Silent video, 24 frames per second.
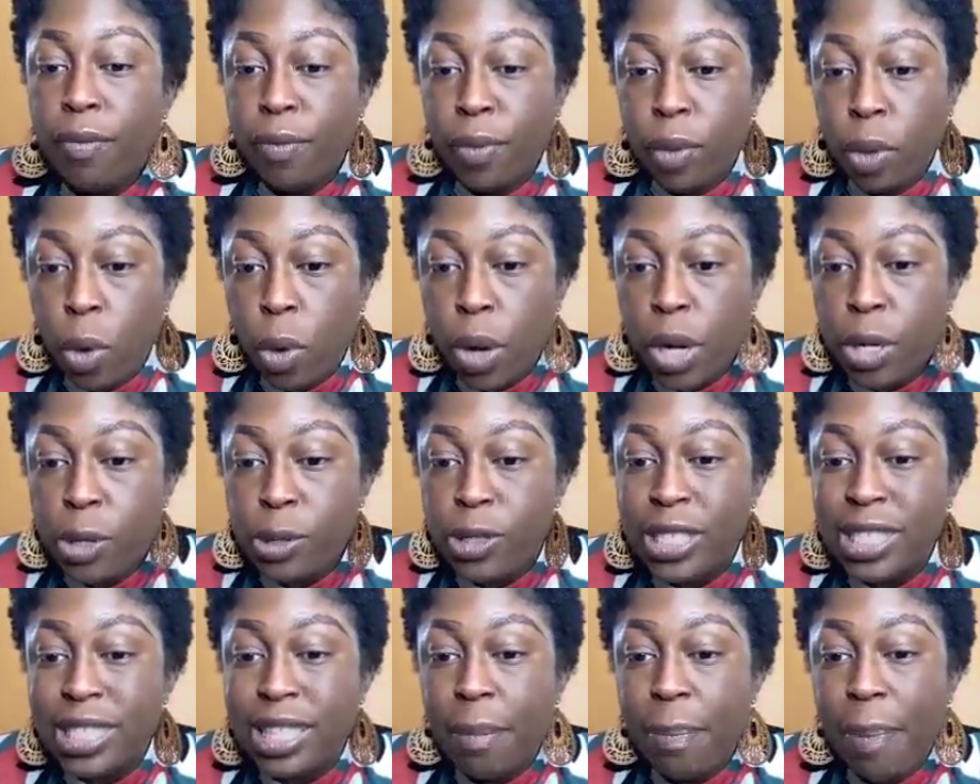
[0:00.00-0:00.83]
Floor
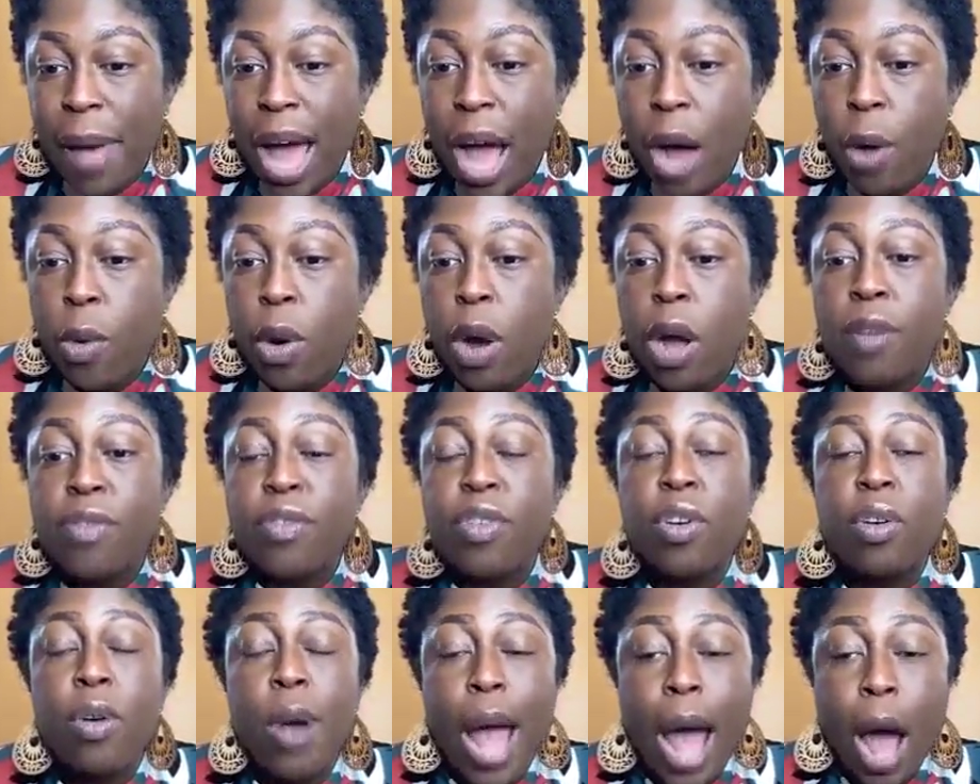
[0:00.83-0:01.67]
uses the power of
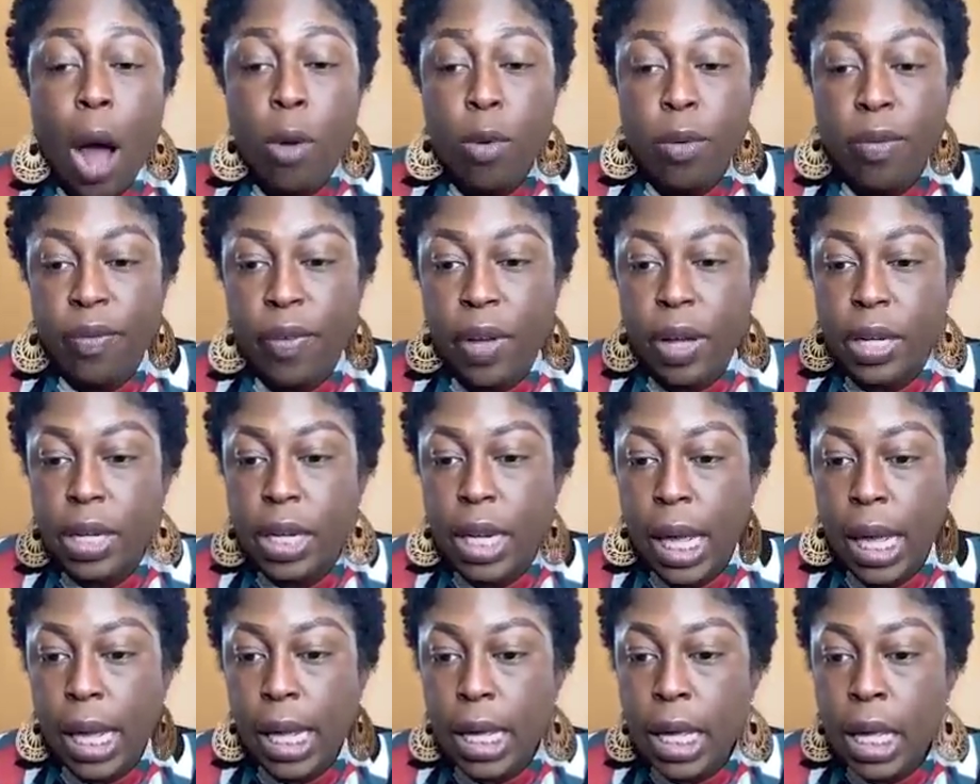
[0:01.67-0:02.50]

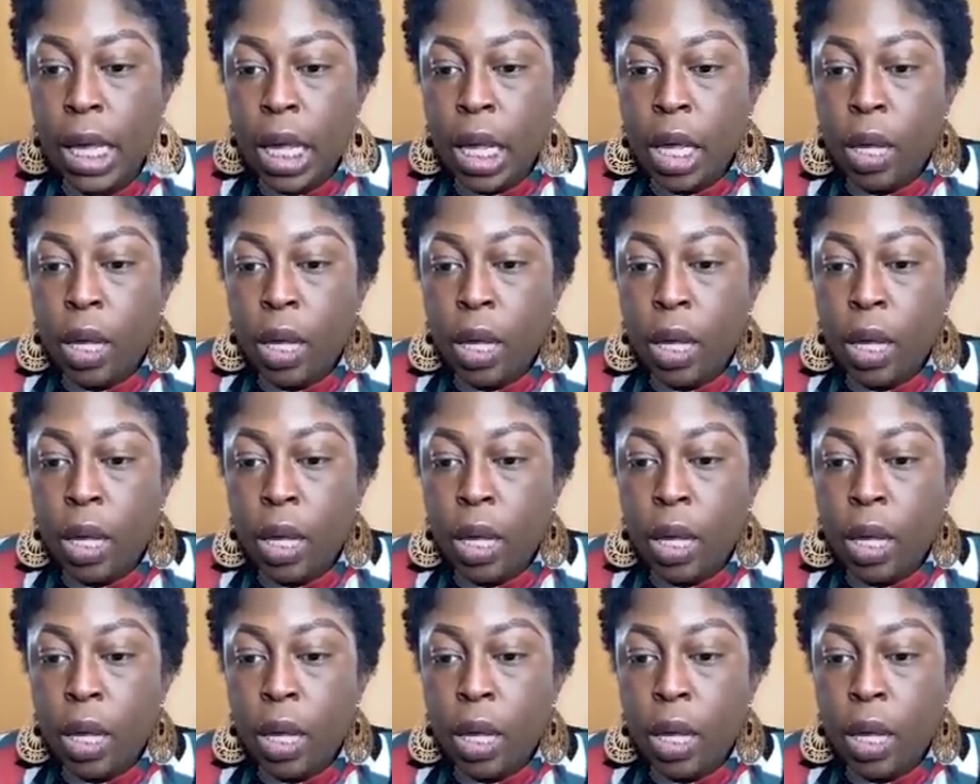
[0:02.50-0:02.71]
crowdfunding,